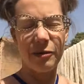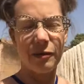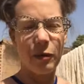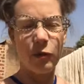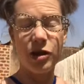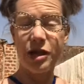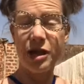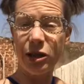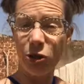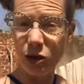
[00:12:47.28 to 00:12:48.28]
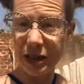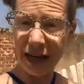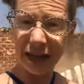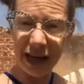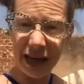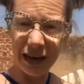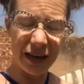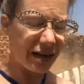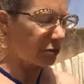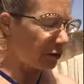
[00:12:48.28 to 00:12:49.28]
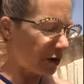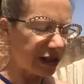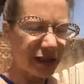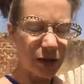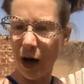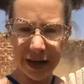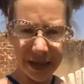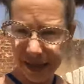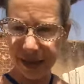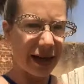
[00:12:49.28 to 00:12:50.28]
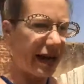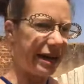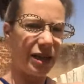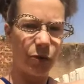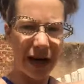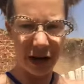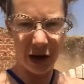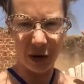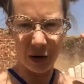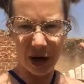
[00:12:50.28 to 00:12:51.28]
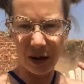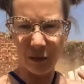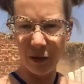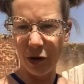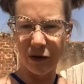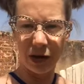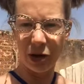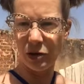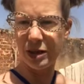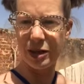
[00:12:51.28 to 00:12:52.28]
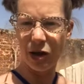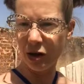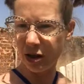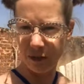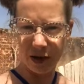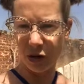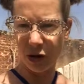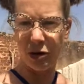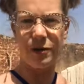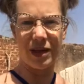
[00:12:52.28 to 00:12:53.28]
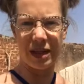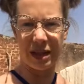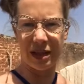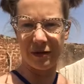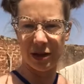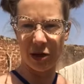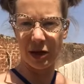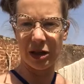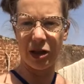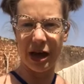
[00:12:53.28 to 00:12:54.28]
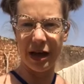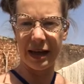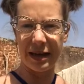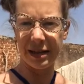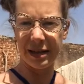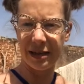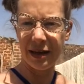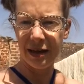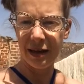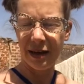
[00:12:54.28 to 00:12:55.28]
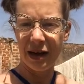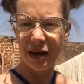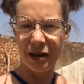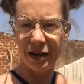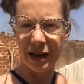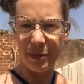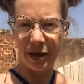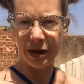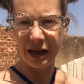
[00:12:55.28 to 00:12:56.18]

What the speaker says: With this new technique, it's rinsed once and it's ready to go, and we don't even use salt and we don't use fixative, so it's a lot less chemically